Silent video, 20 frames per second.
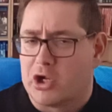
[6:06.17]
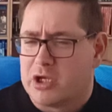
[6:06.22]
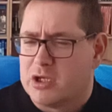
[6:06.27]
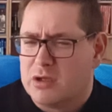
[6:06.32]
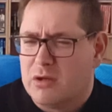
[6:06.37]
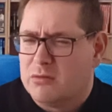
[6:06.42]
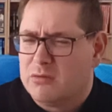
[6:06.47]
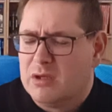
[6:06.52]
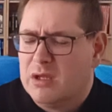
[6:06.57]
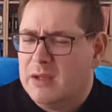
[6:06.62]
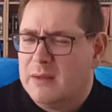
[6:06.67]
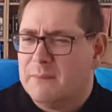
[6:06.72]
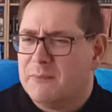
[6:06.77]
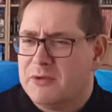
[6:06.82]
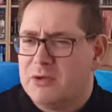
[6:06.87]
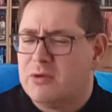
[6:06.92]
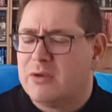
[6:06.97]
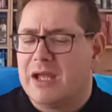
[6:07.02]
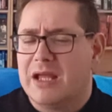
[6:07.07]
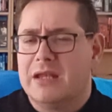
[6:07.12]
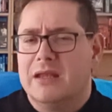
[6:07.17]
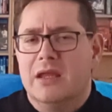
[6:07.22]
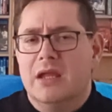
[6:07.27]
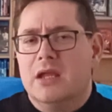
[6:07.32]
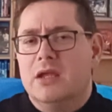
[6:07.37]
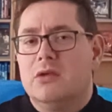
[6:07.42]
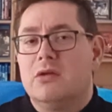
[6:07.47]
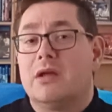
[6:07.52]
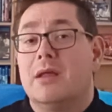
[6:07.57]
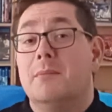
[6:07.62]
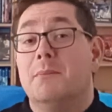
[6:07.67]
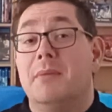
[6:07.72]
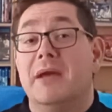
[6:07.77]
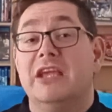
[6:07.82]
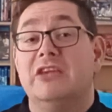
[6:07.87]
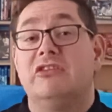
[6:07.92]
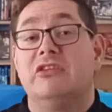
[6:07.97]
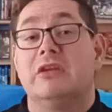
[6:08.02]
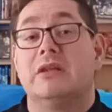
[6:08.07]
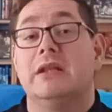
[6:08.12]
You can
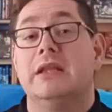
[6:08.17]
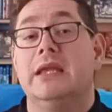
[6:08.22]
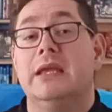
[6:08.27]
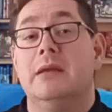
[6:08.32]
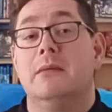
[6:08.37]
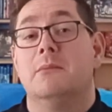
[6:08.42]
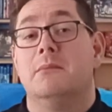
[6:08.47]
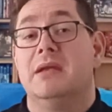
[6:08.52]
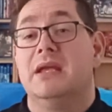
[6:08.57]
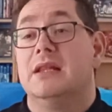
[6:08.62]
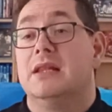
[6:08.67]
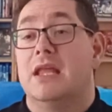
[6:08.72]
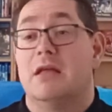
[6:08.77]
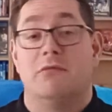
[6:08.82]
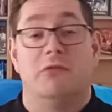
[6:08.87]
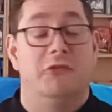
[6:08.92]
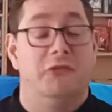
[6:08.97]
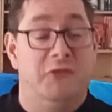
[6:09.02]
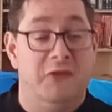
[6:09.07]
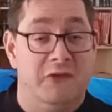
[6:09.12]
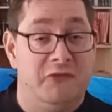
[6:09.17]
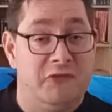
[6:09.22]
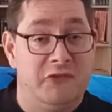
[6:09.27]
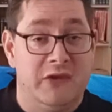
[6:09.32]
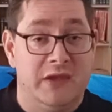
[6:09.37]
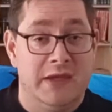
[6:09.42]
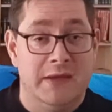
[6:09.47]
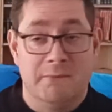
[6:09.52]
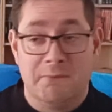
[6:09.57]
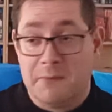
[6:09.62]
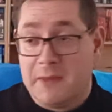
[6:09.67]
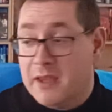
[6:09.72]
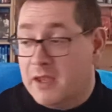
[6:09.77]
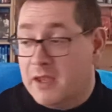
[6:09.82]
basically be level 50,